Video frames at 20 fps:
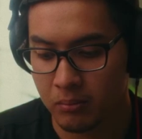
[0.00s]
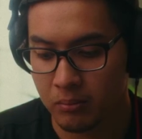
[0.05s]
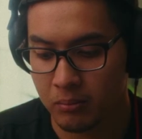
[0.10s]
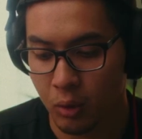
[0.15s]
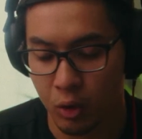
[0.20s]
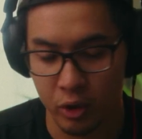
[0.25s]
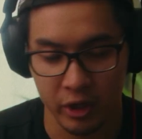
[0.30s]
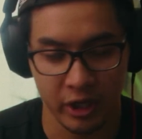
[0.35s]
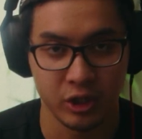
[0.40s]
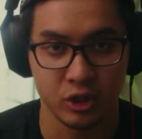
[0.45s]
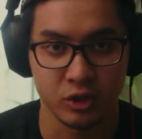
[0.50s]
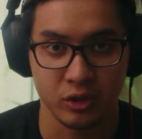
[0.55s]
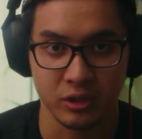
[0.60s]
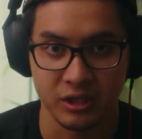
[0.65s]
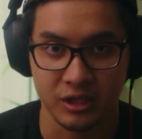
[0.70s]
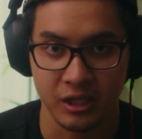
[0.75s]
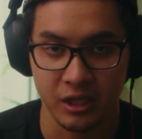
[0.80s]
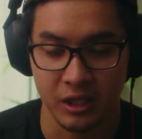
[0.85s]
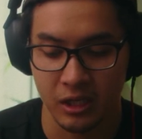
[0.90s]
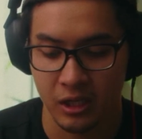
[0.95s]
more
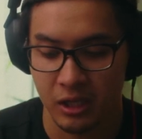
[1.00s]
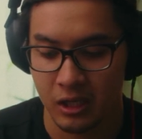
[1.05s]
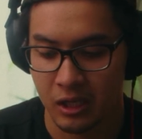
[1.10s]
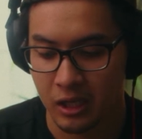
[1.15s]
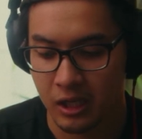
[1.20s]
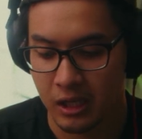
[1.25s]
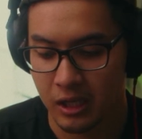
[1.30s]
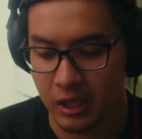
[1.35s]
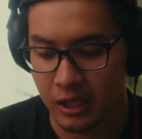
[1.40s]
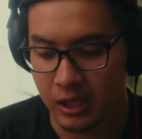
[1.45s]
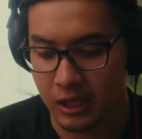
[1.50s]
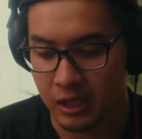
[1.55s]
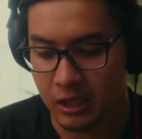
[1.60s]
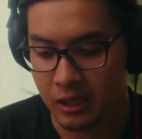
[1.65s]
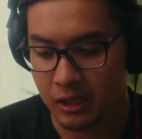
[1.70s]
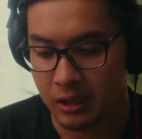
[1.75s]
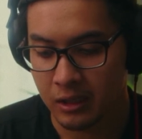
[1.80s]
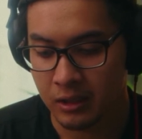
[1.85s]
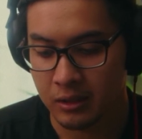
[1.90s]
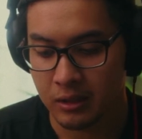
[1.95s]
interested
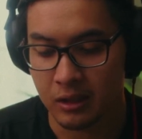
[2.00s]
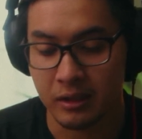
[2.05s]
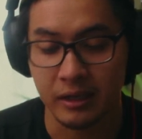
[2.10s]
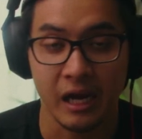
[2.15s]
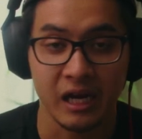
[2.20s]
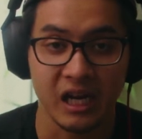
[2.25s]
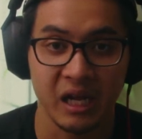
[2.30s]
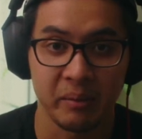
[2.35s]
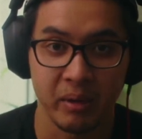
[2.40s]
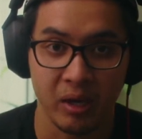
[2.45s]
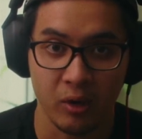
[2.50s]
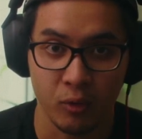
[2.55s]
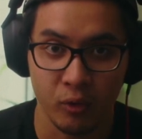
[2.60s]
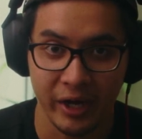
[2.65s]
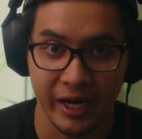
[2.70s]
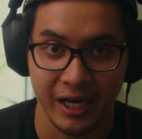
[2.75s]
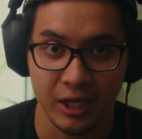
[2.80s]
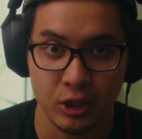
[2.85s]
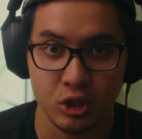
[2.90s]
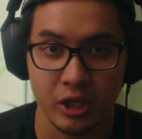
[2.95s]
in the dynamic
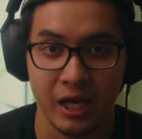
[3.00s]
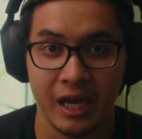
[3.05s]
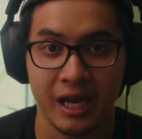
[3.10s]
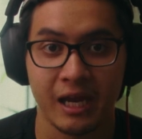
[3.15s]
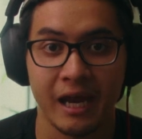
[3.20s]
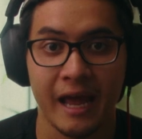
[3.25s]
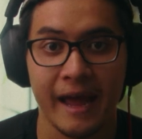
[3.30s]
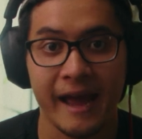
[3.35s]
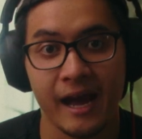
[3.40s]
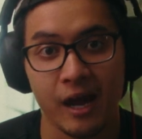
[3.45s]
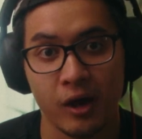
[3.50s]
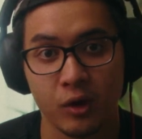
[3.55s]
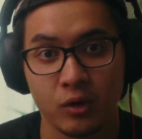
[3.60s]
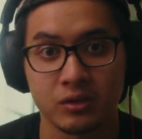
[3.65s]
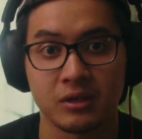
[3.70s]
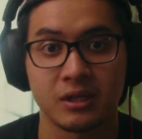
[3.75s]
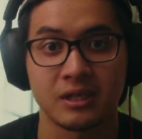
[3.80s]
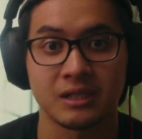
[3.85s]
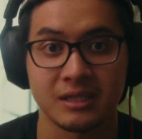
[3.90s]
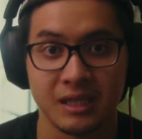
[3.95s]
range and how
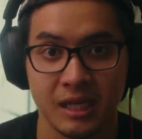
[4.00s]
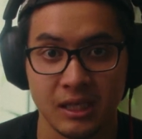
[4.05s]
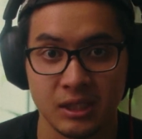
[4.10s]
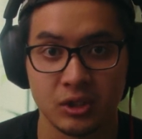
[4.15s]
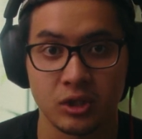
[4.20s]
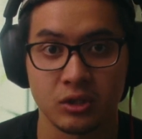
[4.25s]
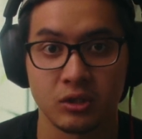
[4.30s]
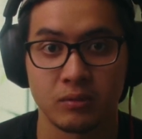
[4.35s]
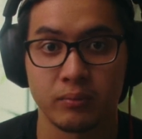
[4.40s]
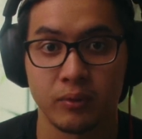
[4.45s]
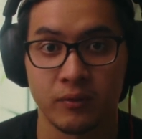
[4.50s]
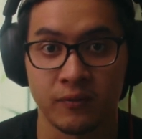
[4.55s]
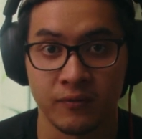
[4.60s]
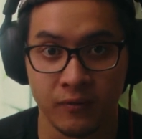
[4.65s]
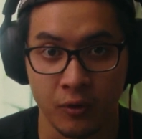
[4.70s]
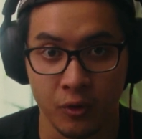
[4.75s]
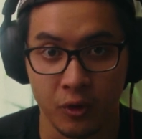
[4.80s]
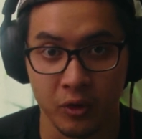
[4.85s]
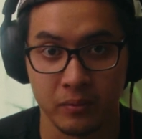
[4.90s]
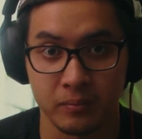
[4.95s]
the sensor
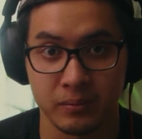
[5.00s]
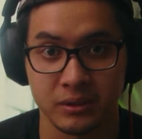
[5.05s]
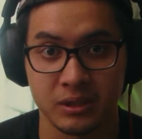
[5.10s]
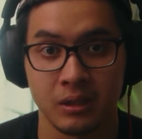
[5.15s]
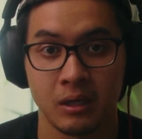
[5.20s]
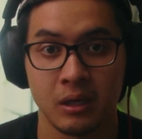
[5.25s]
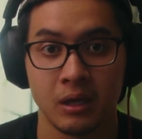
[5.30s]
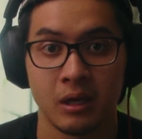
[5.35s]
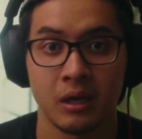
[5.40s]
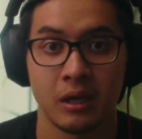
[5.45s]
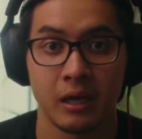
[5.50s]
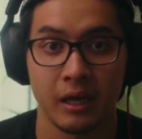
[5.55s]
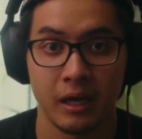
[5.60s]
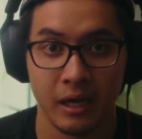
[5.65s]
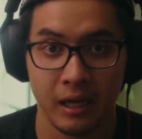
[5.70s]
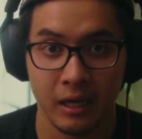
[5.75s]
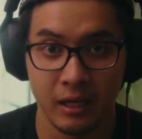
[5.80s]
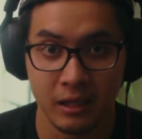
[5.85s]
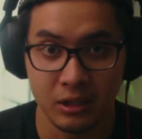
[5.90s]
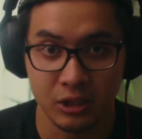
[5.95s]
performs
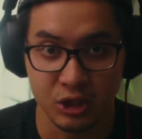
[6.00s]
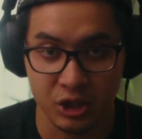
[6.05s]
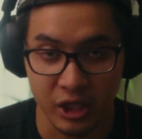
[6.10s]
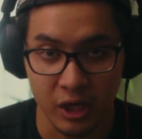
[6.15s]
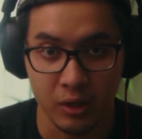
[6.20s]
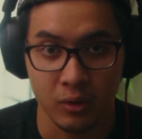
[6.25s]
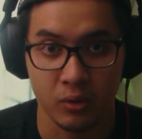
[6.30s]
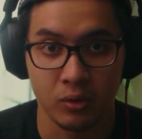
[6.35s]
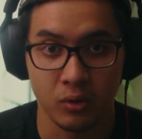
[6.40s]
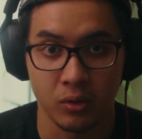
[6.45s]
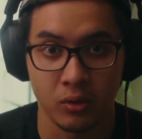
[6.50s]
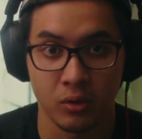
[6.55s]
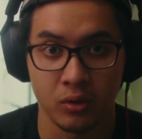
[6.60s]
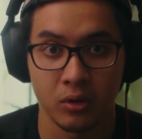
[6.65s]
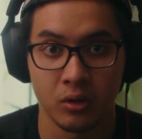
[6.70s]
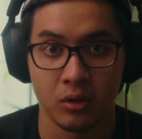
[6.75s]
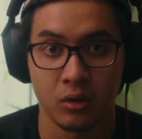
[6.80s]
in general.